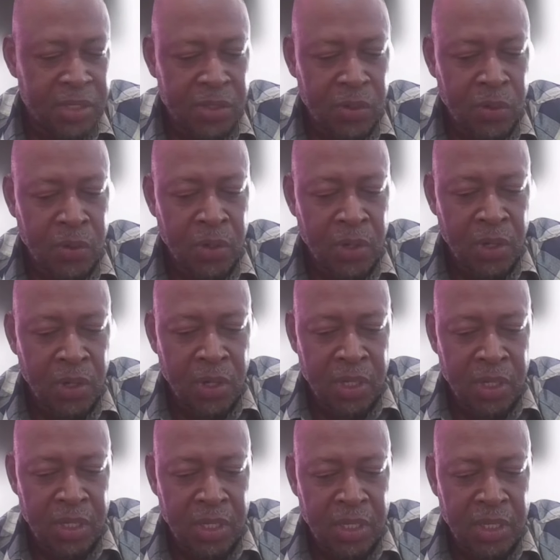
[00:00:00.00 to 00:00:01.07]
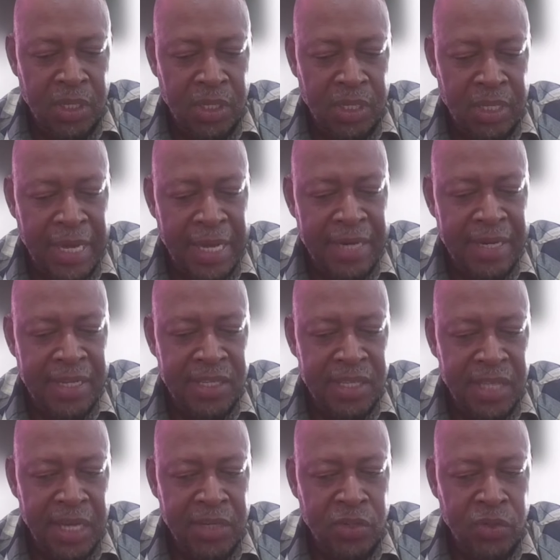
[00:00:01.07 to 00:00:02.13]
So the idea is
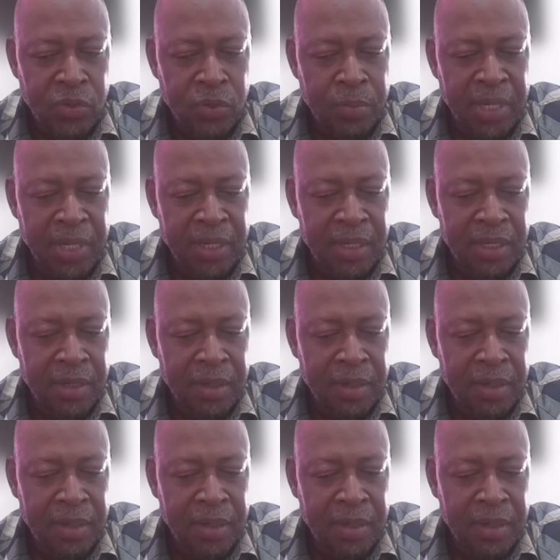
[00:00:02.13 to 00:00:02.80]
not to make